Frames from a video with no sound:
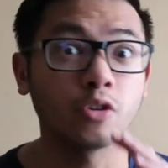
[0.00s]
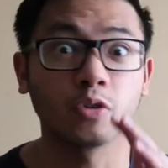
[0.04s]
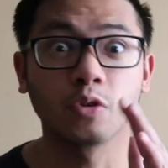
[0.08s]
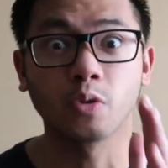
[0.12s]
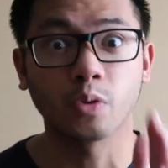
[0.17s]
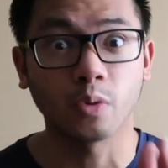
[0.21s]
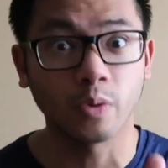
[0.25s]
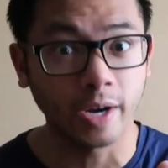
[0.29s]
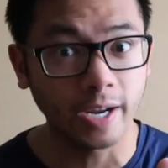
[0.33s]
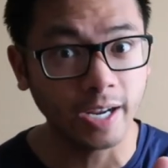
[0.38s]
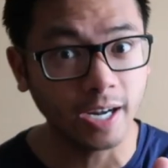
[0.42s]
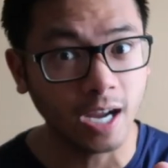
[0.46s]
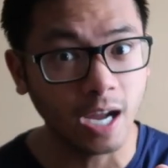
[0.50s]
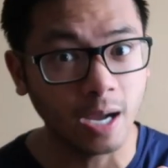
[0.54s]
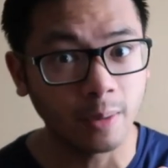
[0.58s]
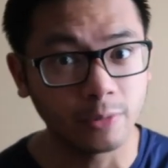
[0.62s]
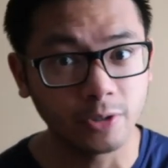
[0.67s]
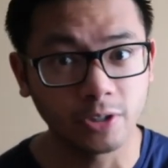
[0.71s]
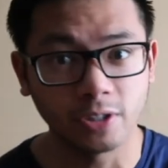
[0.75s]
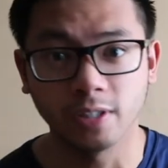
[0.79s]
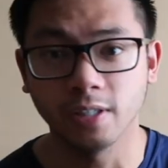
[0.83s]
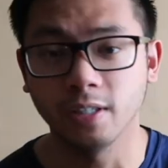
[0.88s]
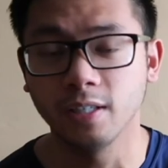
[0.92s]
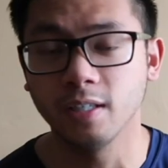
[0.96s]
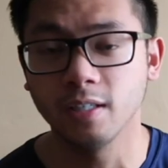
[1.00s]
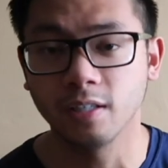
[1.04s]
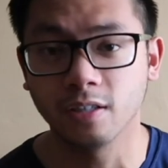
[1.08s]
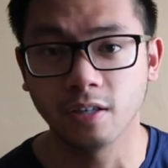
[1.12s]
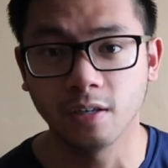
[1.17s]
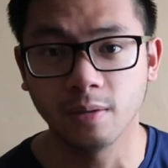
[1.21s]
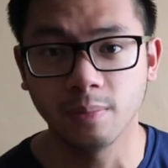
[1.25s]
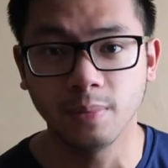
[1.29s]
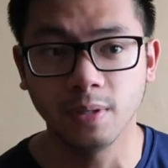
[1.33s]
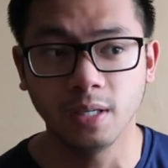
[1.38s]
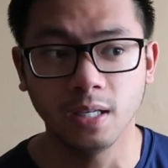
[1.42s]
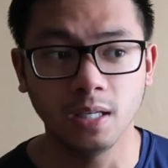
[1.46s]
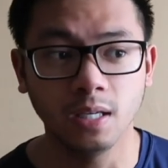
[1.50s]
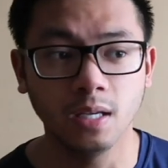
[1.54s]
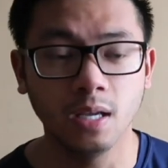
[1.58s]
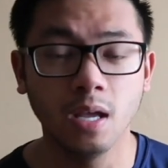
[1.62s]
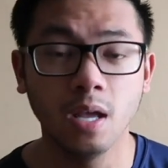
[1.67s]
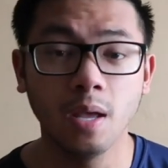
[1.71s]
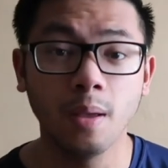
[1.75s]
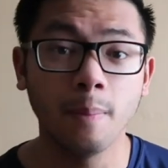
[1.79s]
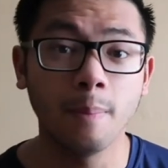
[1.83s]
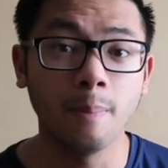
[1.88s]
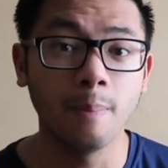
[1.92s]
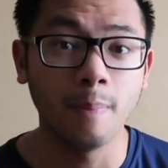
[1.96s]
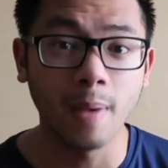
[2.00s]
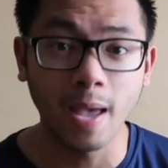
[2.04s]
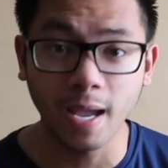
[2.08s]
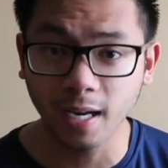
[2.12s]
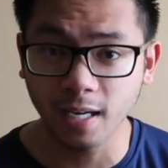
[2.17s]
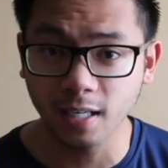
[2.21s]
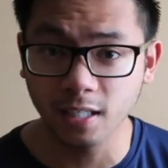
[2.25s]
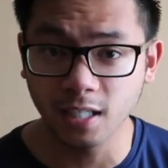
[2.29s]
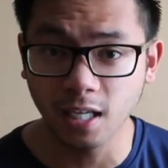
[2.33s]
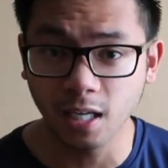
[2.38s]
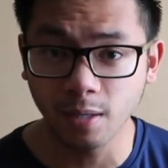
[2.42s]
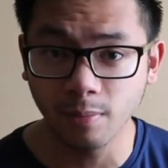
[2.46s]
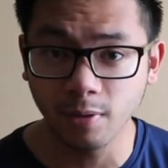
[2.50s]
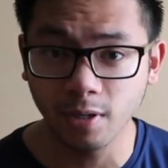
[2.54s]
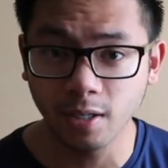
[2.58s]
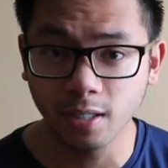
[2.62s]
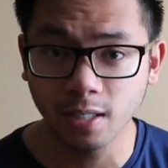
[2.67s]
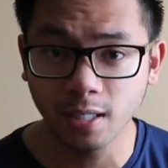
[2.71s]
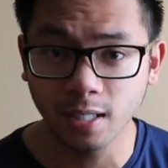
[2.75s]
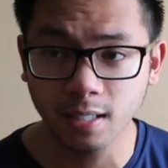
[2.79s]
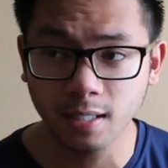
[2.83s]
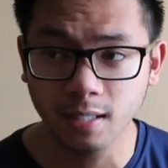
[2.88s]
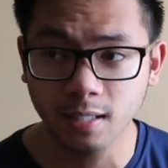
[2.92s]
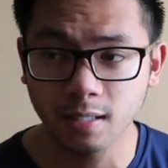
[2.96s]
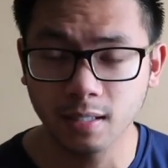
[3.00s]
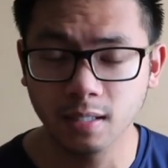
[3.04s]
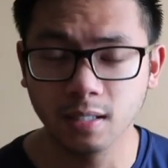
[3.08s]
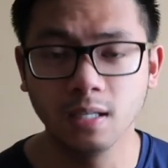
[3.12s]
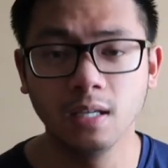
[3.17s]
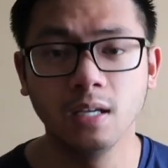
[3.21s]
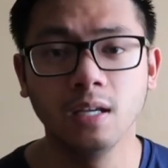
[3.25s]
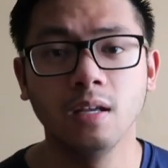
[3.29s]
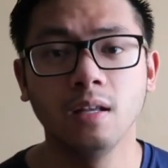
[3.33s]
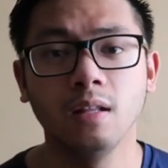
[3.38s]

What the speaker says: great option is gonna be macadamia nuts.